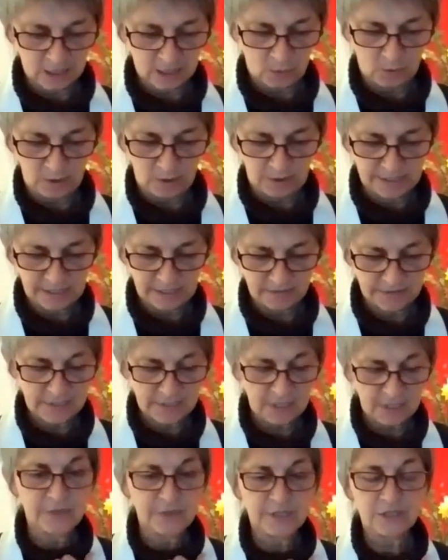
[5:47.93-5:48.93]
a quality of
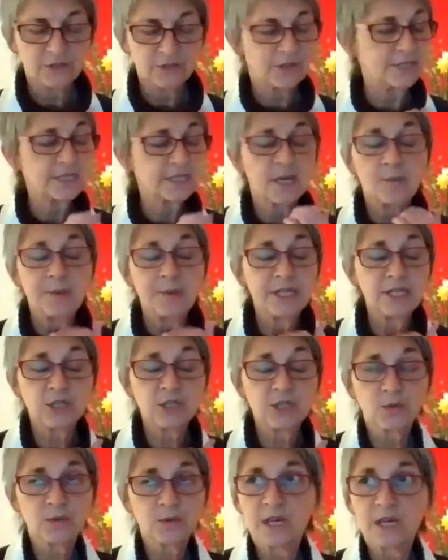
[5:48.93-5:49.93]
self-interest,
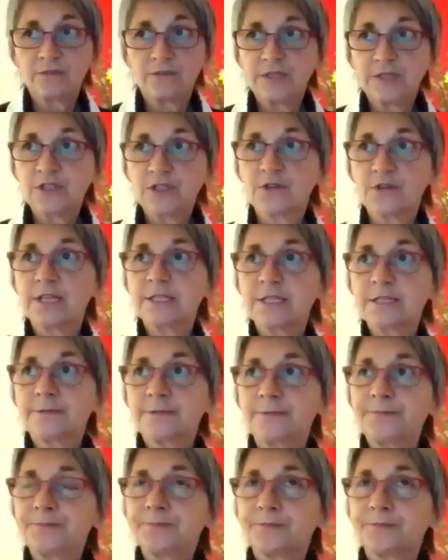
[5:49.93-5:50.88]
habitual self-interest.